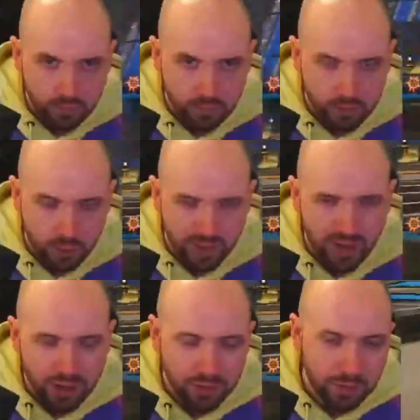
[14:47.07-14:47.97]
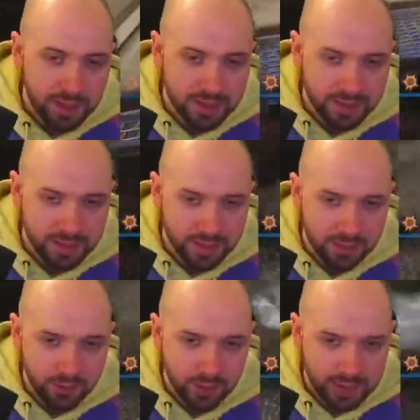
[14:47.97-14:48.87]
So we kind of committed into this
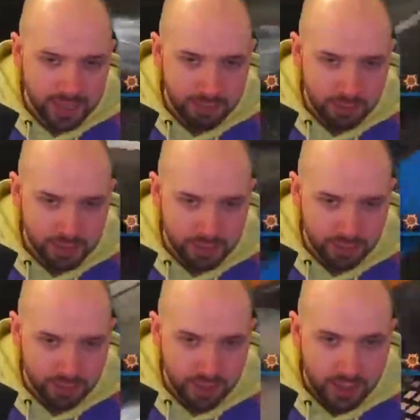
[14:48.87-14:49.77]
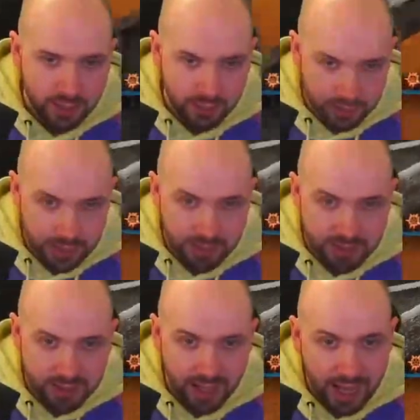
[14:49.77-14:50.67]
even though our teammate was still there. Like, teammate's
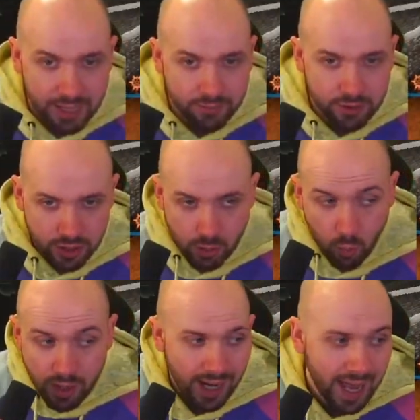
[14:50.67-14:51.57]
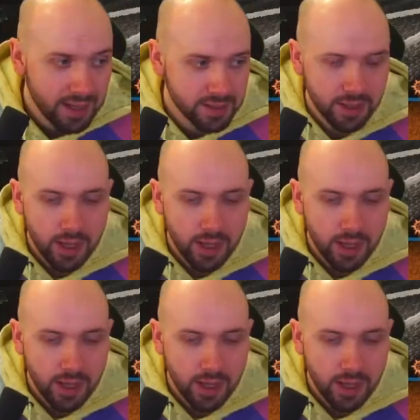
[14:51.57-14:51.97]
still ahead of us, so we're last.